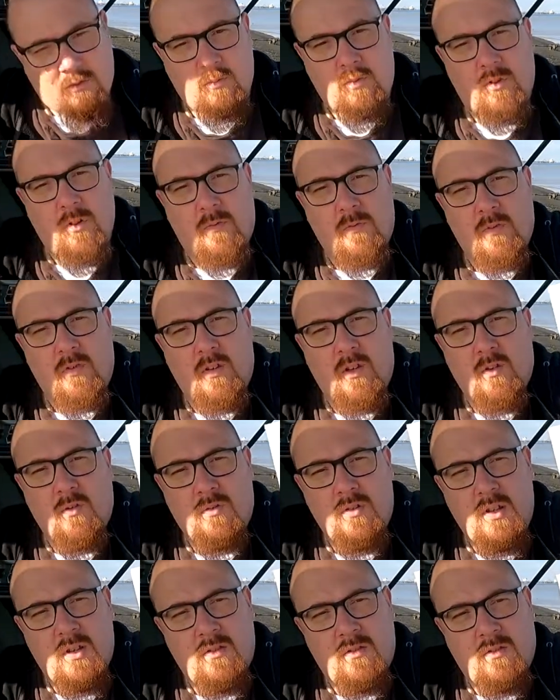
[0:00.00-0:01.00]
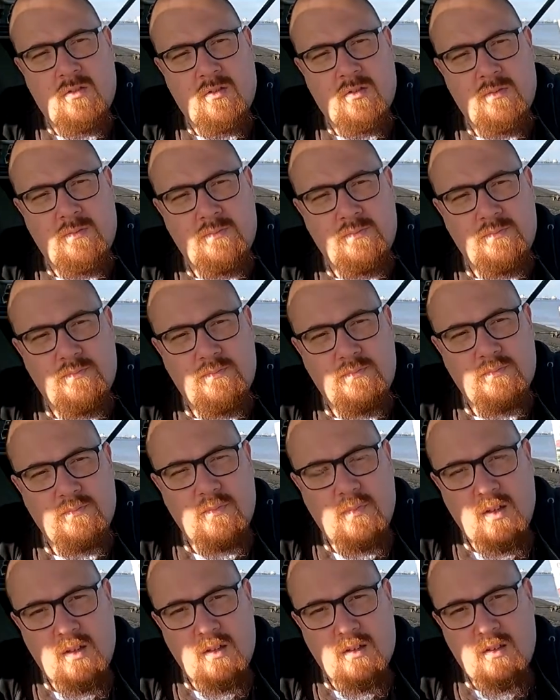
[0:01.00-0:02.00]
some silver skin onions.
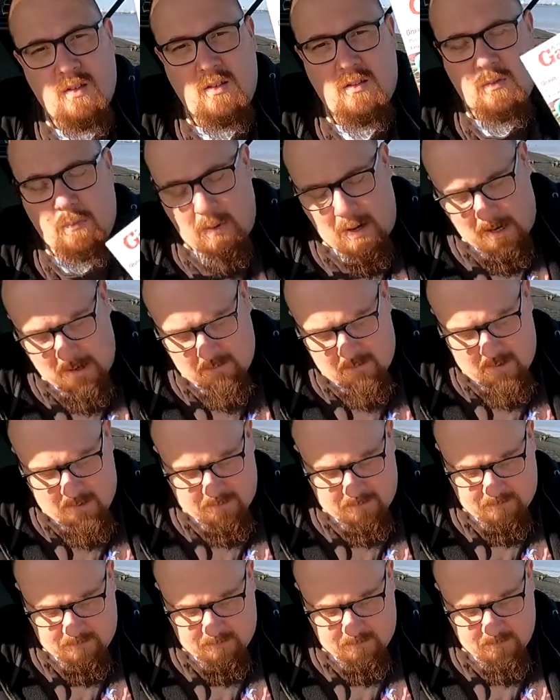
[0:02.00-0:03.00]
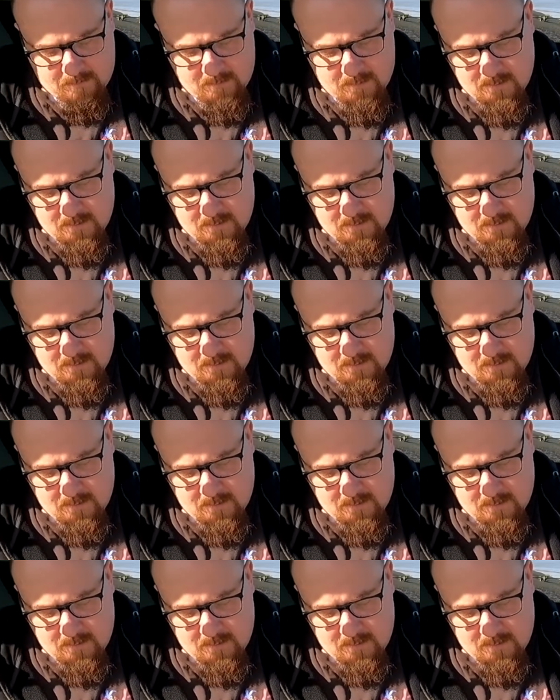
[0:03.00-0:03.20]
These are Paris.